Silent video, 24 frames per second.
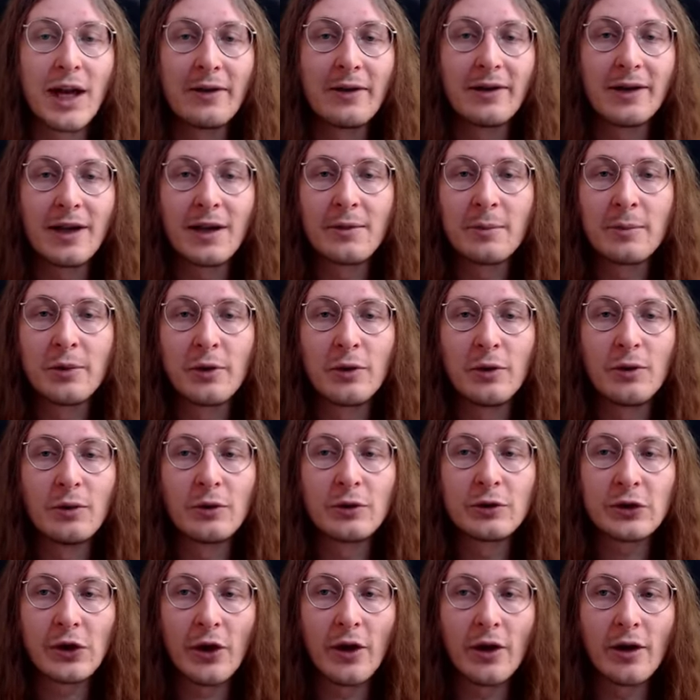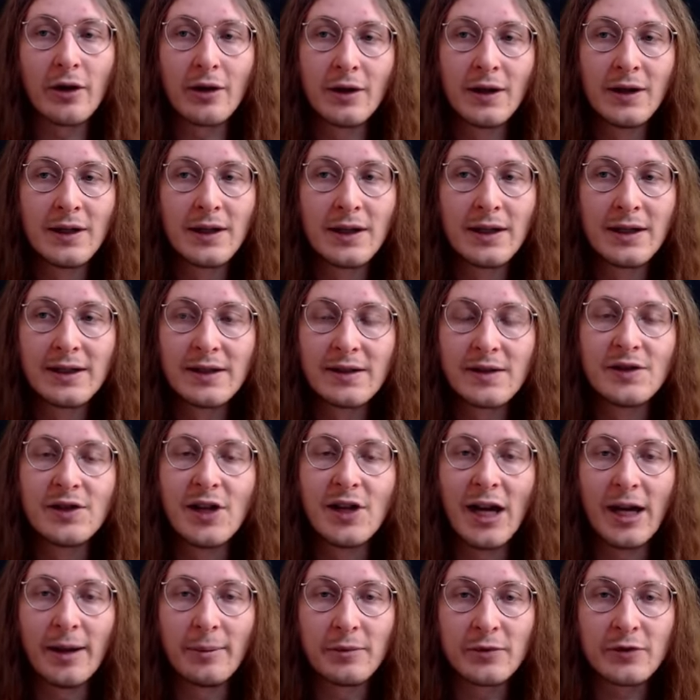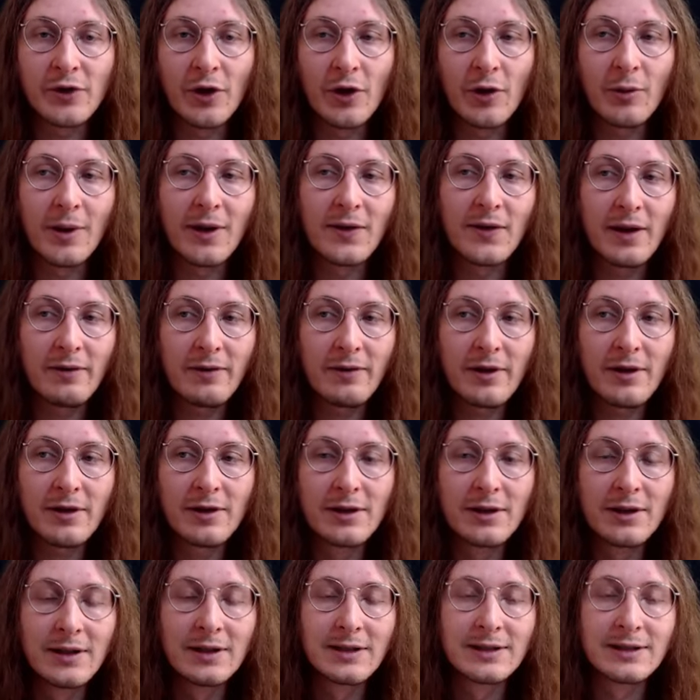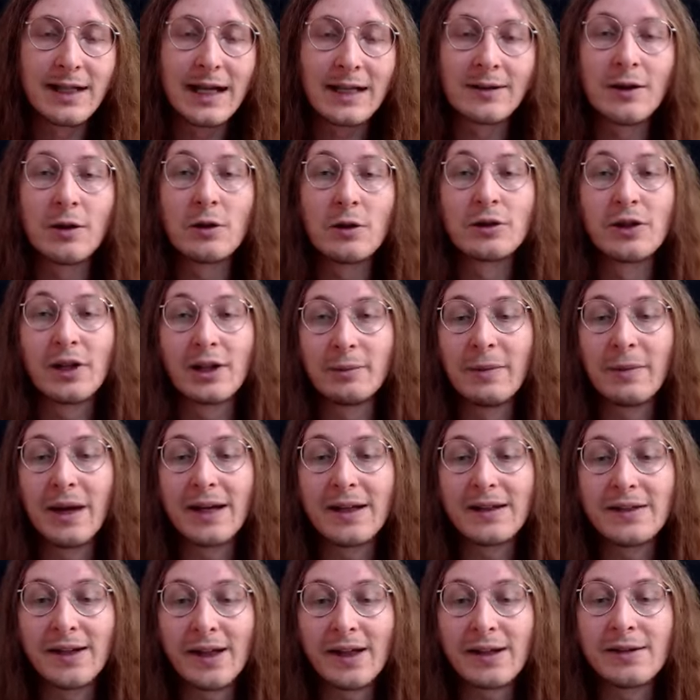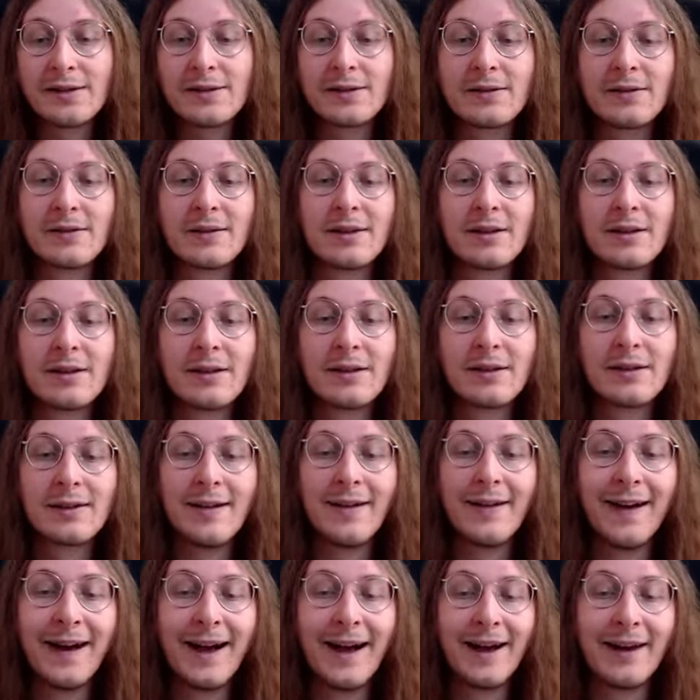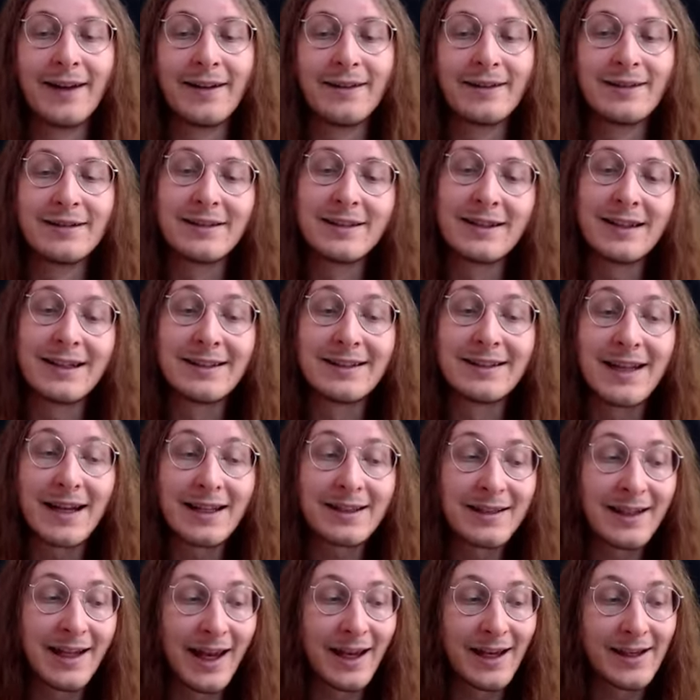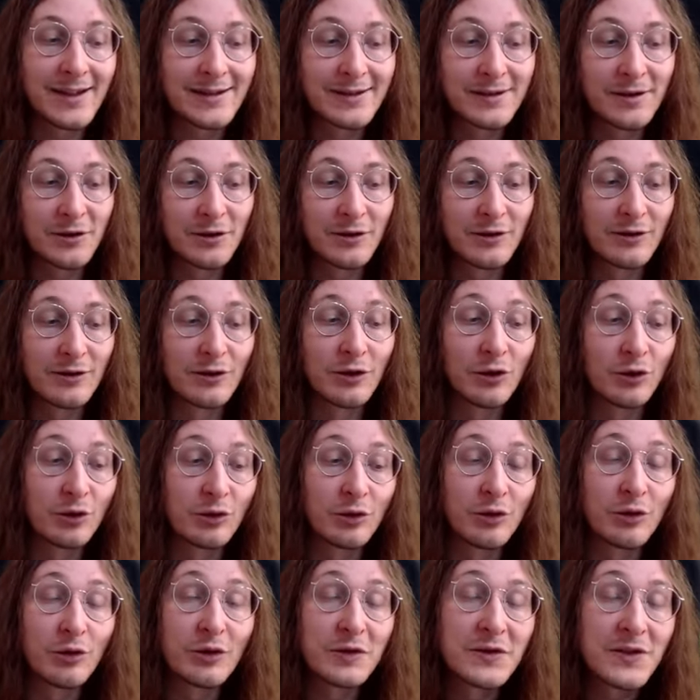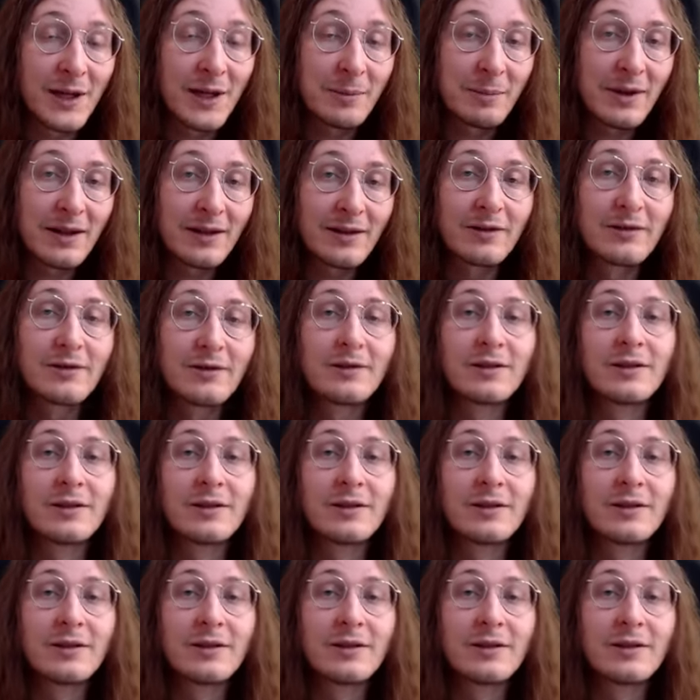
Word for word: enough brews or gems or whatever, that totally makes sense, and in that case you could skip it.